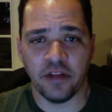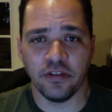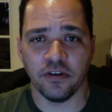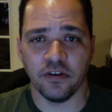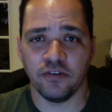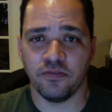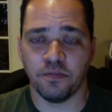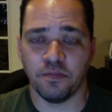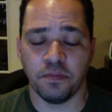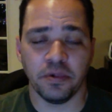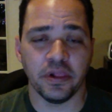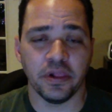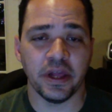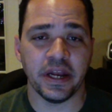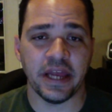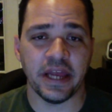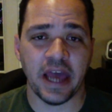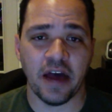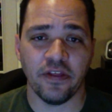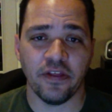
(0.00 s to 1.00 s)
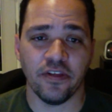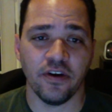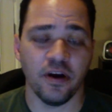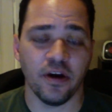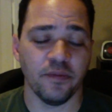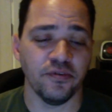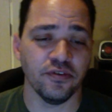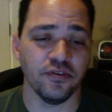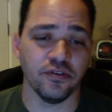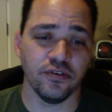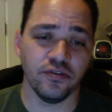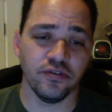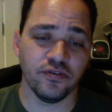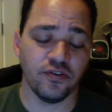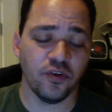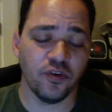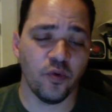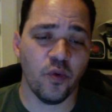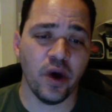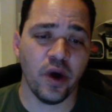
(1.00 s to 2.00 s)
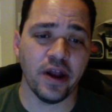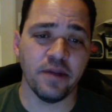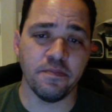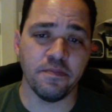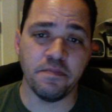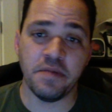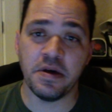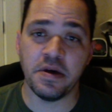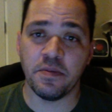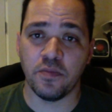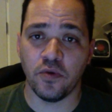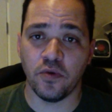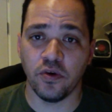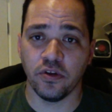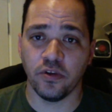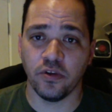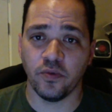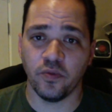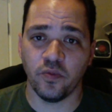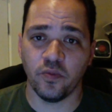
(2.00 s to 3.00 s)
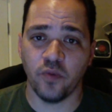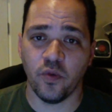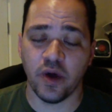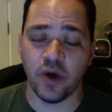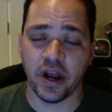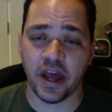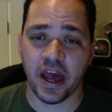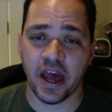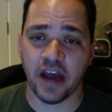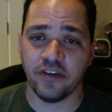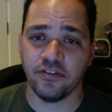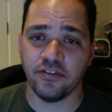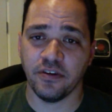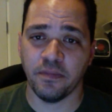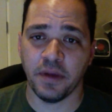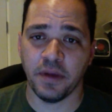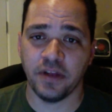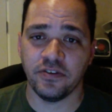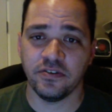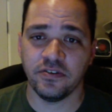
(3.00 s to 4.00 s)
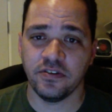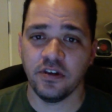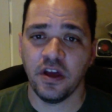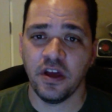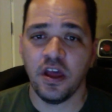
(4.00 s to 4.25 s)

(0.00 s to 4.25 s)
There's plenty out there. I'm sure there's quite a bit more than what I actually mentioned.